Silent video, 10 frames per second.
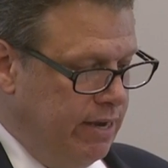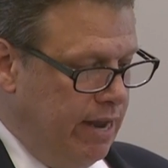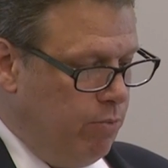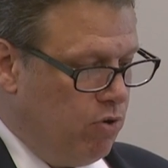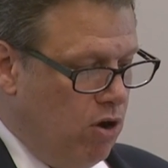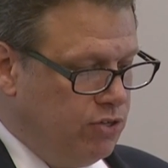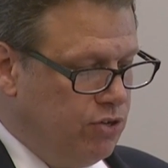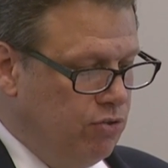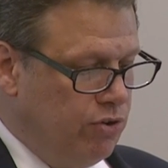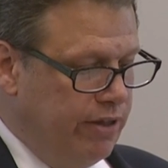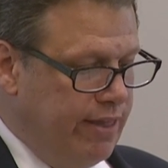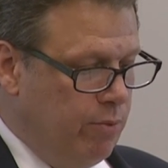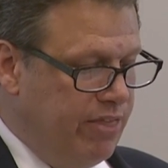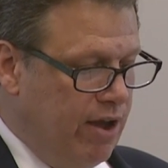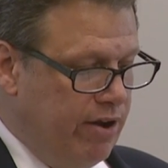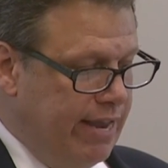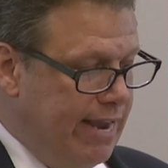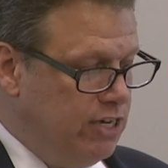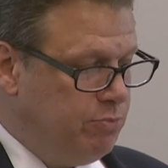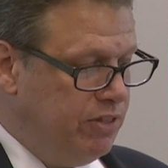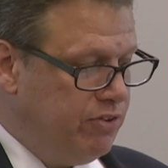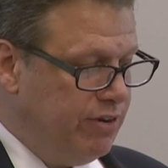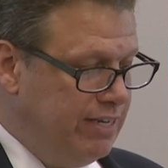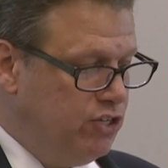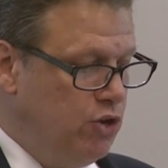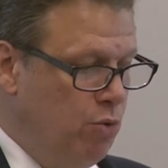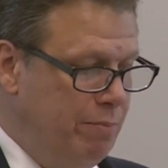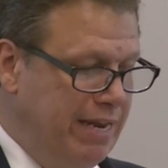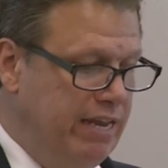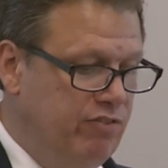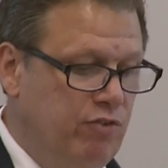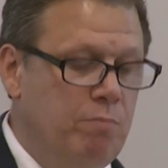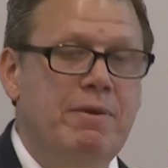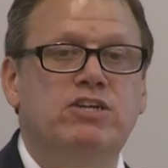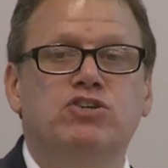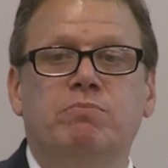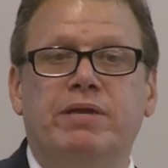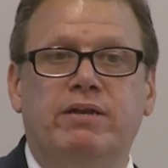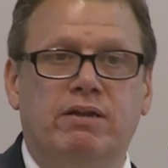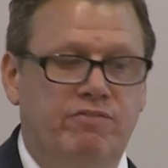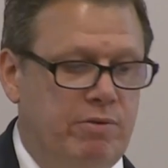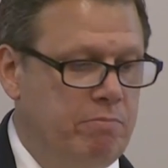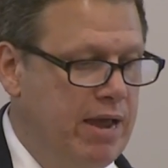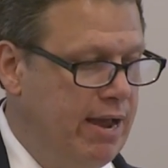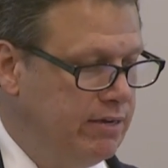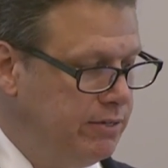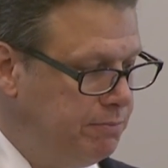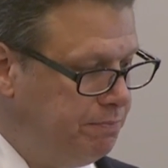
And we're also learning that without engagement, there is no meaningful measurement of impact.